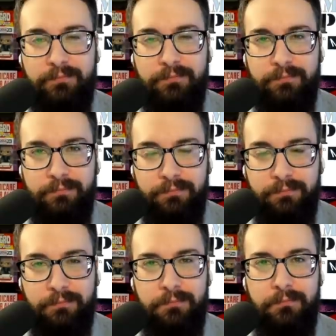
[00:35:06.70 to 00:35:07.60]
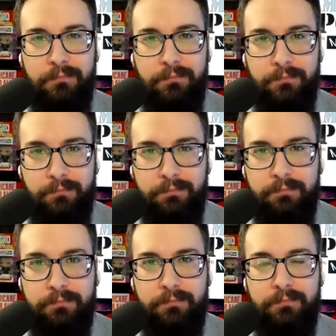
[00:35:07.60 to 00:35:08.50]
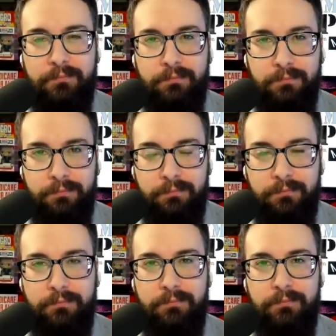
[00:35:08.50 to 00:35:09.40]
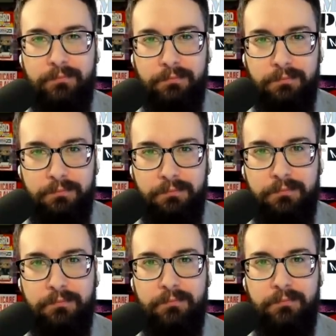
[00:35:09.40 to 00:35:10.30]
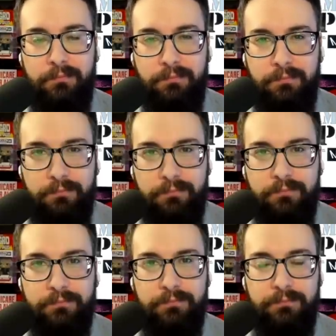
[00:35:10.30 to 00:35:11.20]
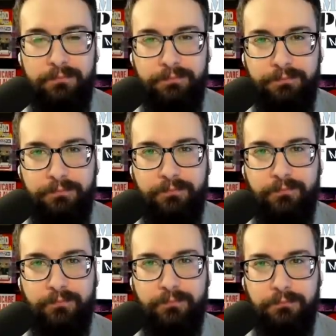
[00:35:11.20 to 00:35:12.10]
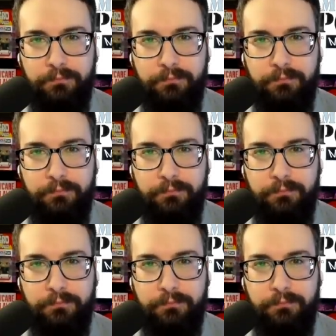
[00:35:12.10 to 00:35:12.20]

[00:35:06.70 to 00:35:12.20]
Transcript: No words are spoken by the person on screen.